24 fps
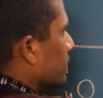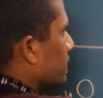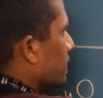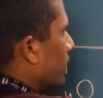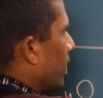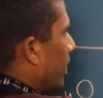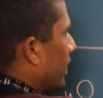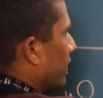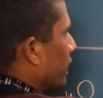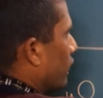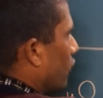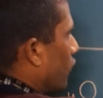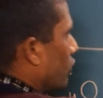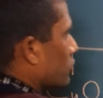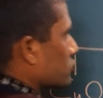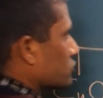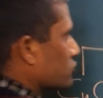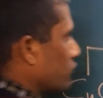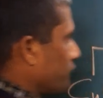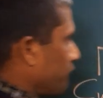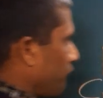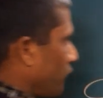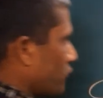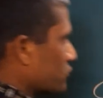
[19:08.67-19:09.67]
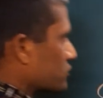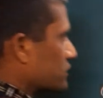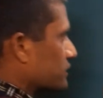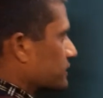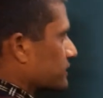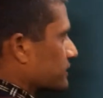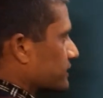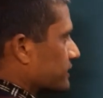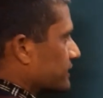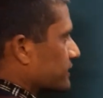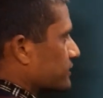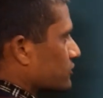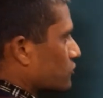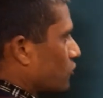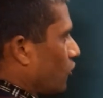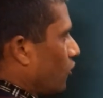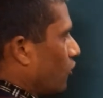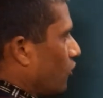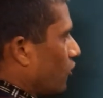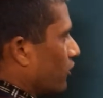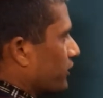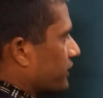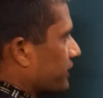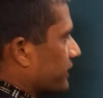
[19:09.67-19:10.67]
and loss of oxygen is
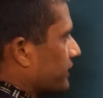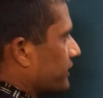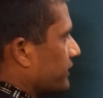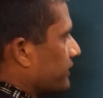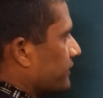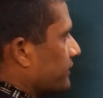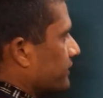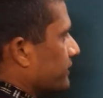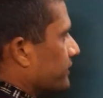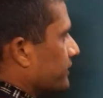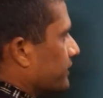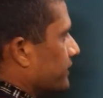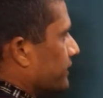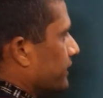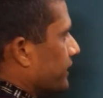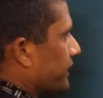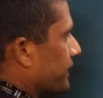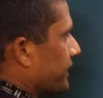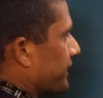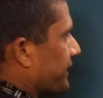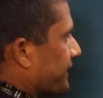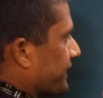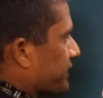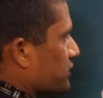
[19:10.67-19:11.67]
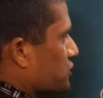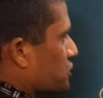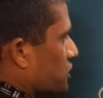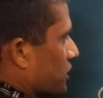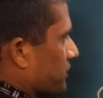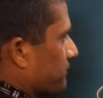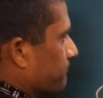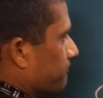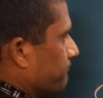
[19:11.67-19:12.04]
called reduction.